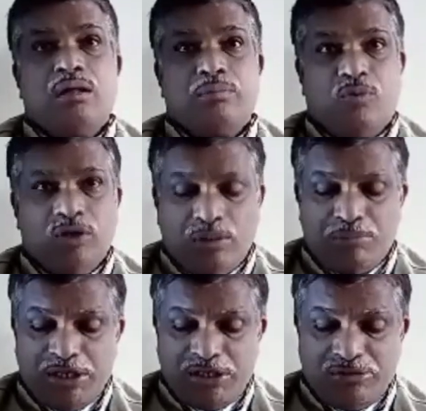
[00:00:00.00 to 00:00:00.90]
water
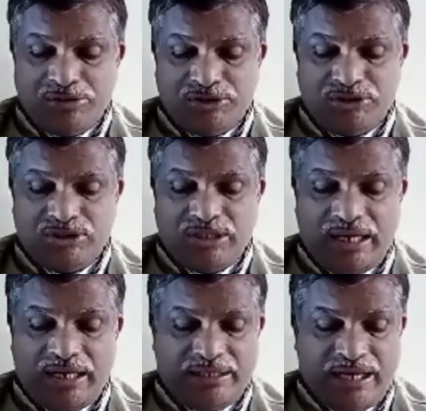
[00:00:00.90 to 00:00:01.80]
molecules
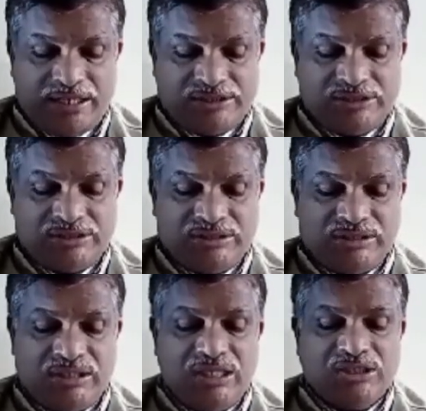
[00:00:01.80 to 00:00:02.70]
attracts
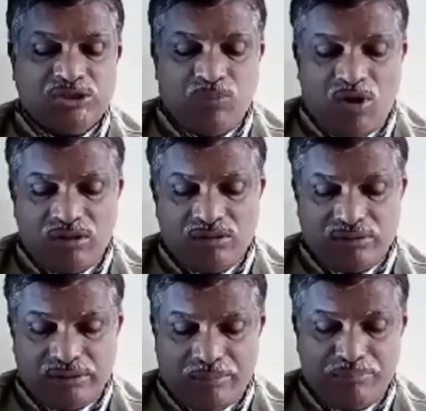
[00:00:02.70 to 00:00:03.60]
in a small
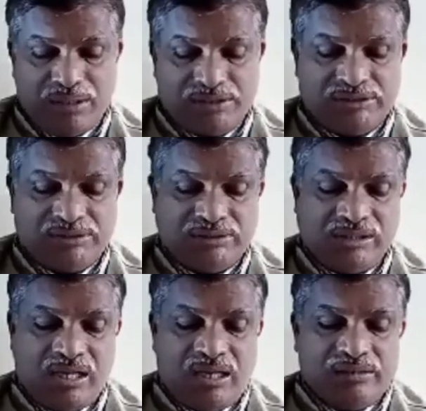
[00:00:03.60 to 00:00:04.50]
numbers,
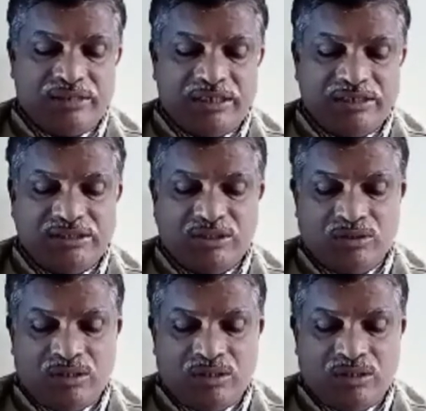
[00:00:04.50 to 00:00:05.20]
that is the